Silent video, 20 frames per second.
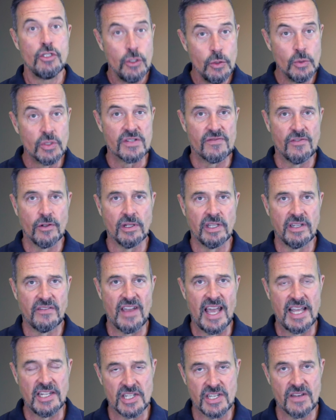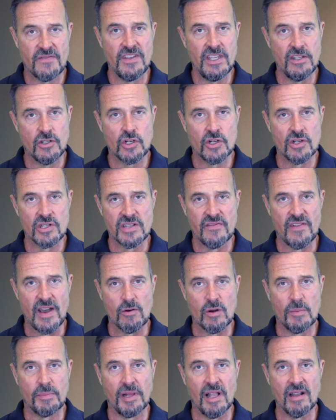useful advanced features of
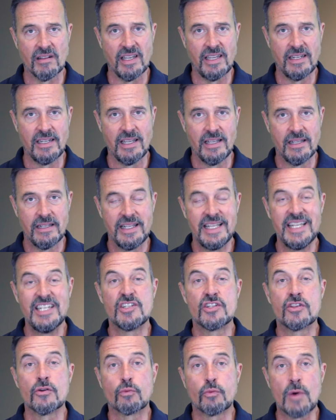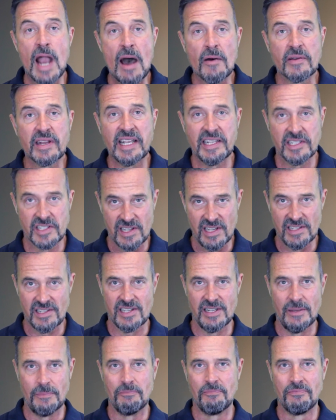our plugin is the routing
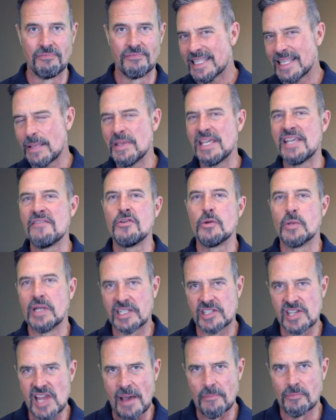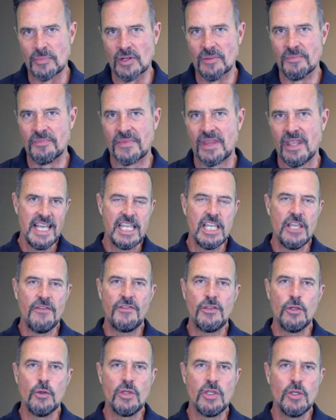system. Let me give you an example.
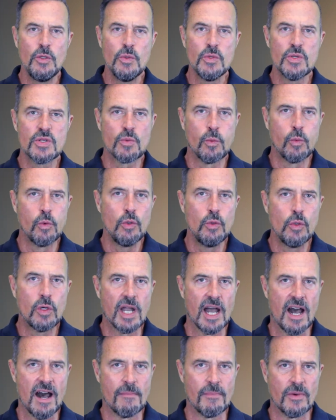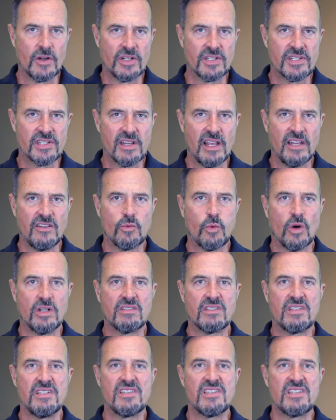If you use WooCommerce and
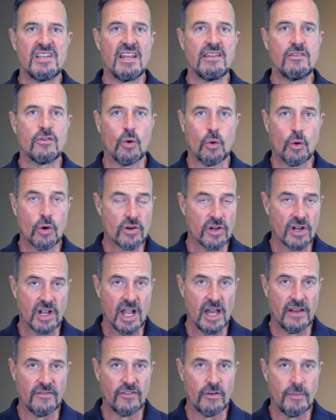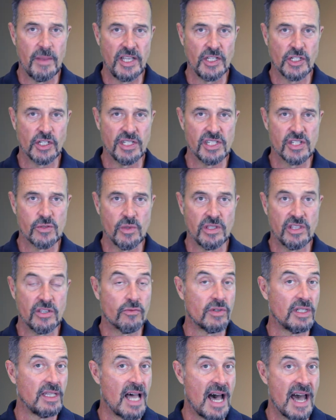want to send order confirmations with
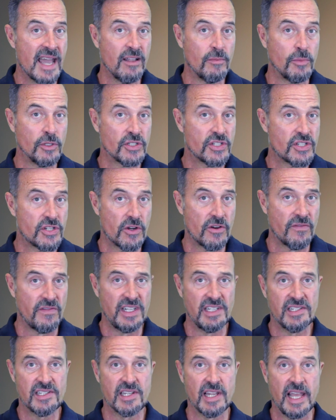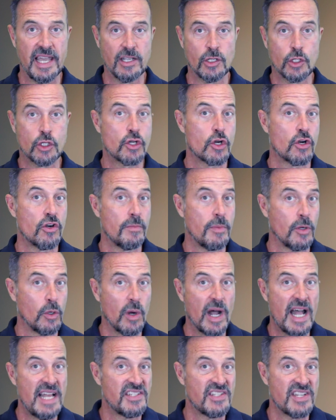a reliable service like
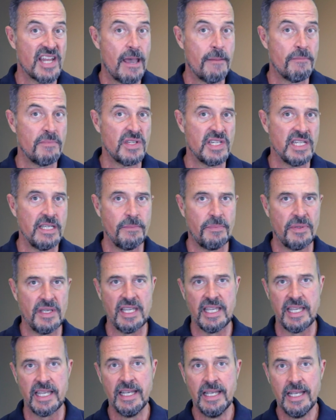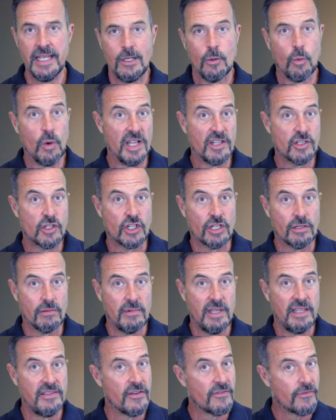Turbo SMTP, which
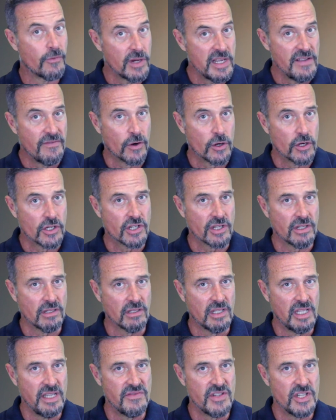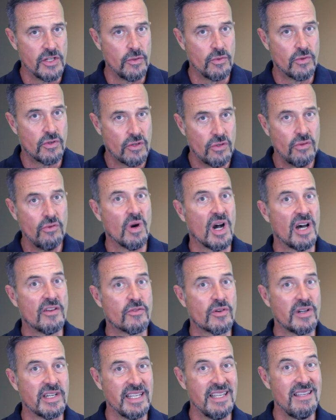in the free version gives you
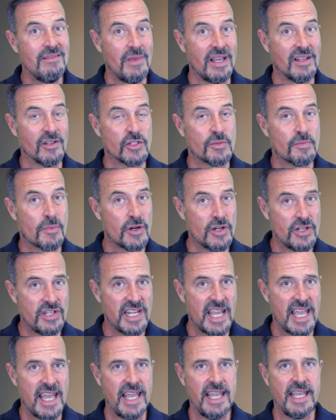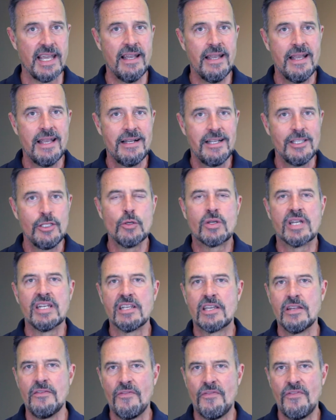200 emails per day, you
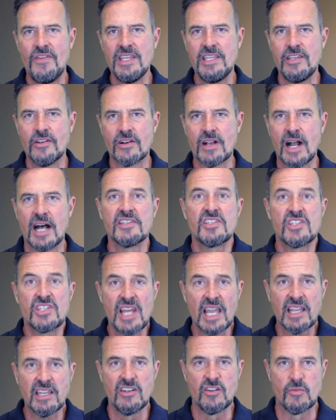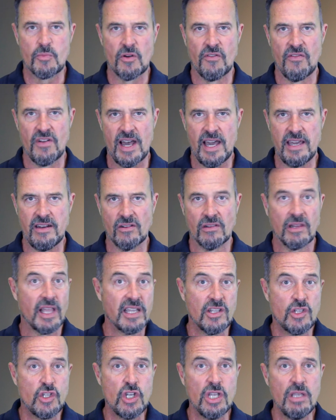can configure a second provider
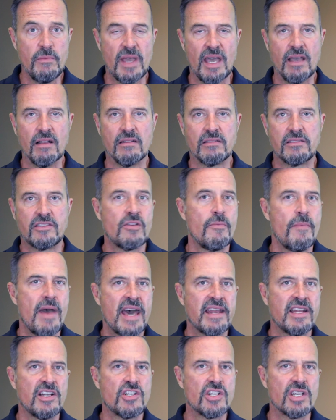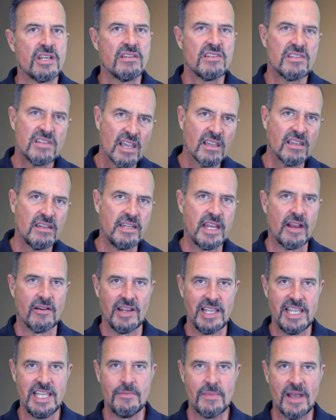like Gmail to manage
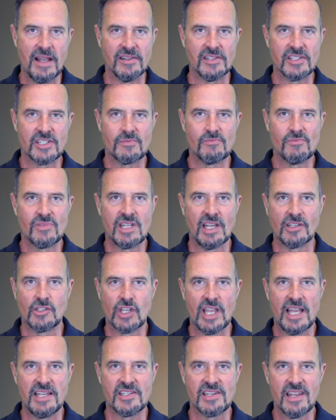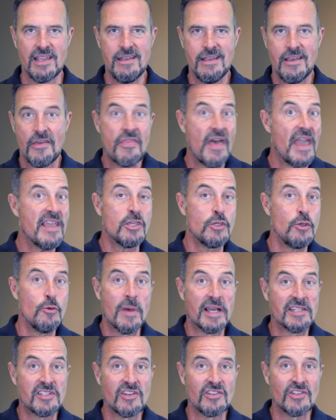secondary emails, such as thank you
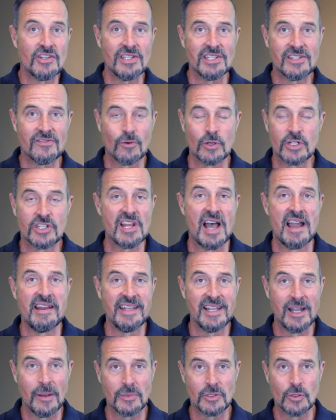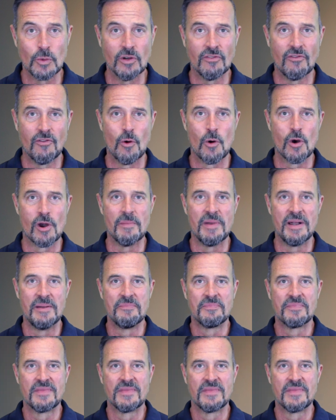messages for signing up to a form.